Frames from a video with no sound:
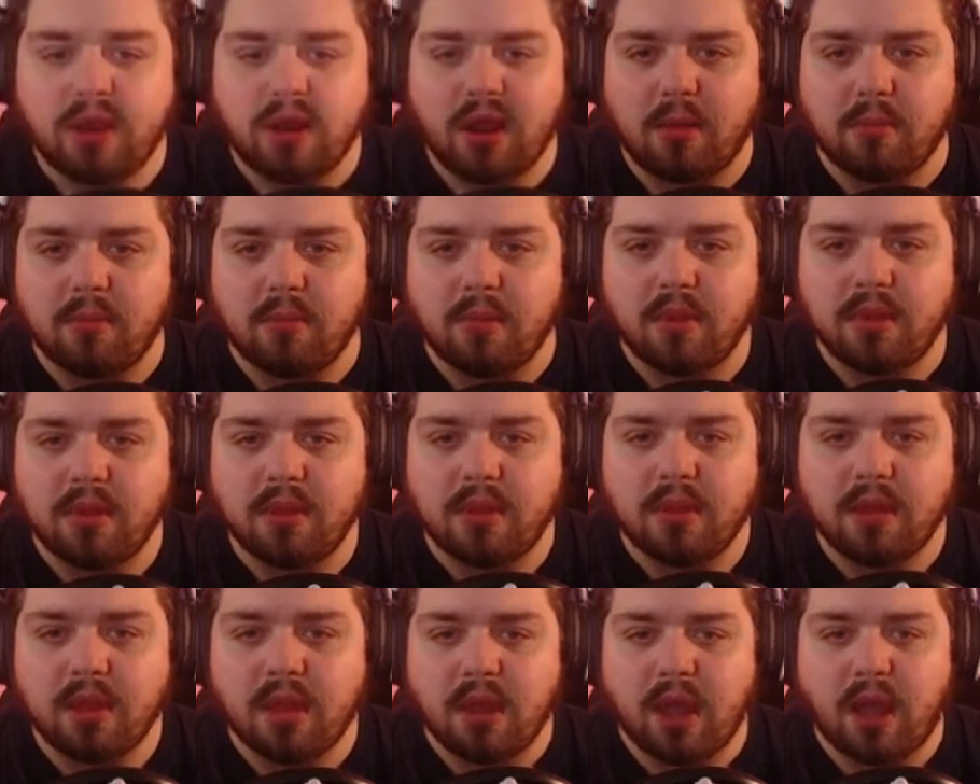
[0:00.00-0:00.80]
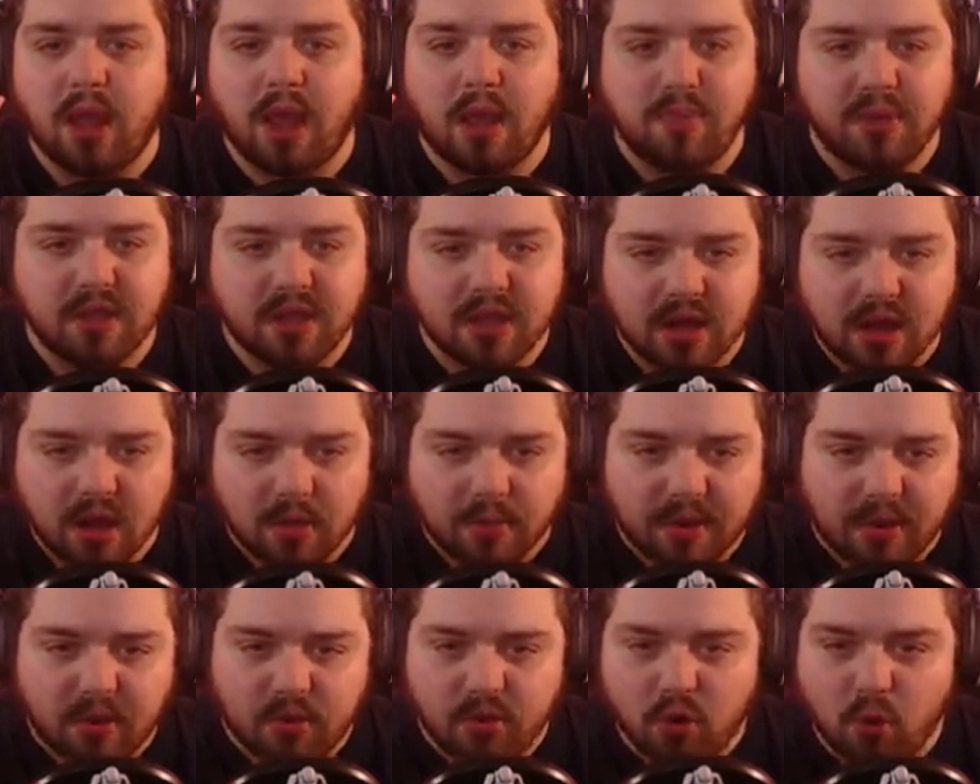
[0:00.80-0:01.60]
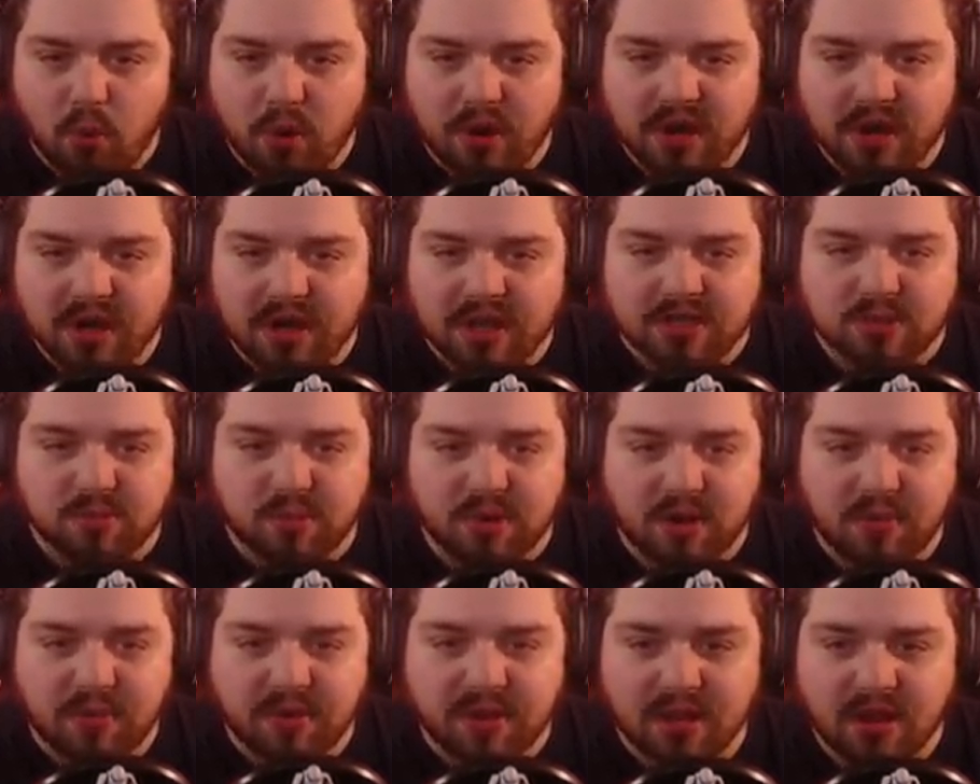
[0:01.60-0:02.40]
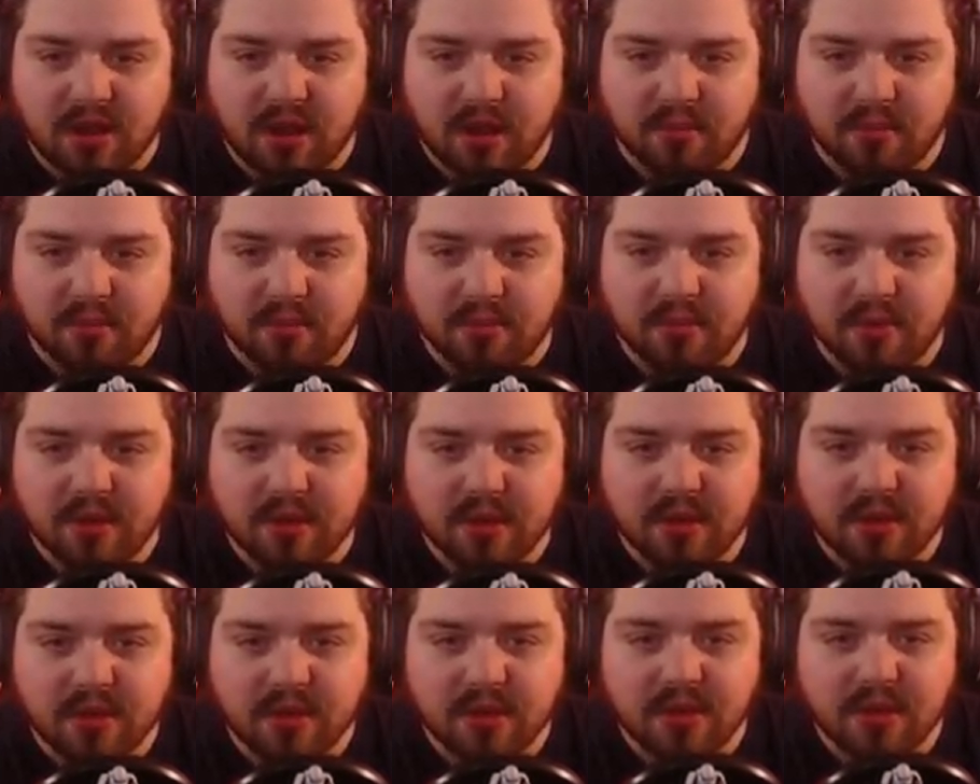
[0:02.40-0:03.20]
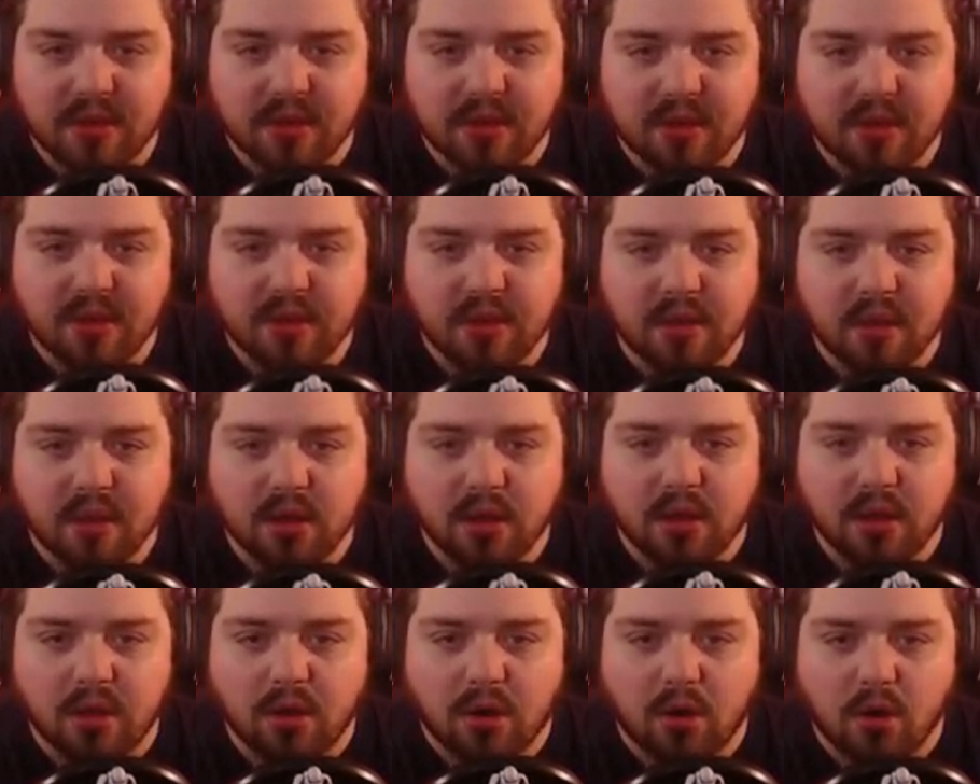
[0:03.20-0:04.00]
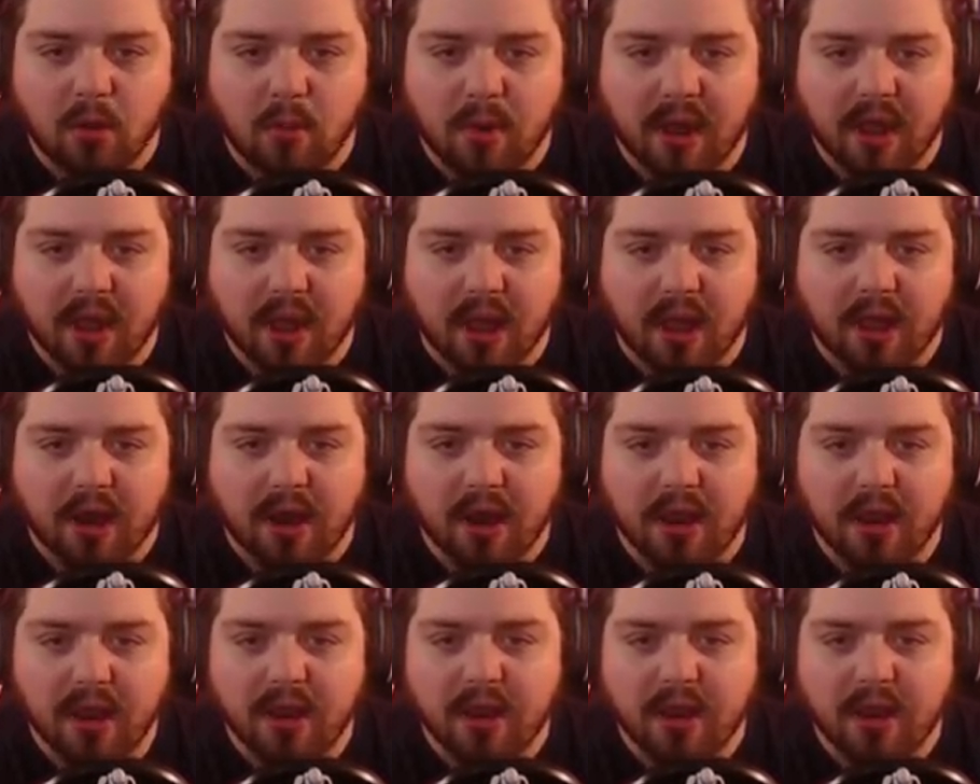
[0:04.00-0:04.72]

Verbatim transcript: it up? I picked it up. I don't know what it is, but I picked it up. Oh my god.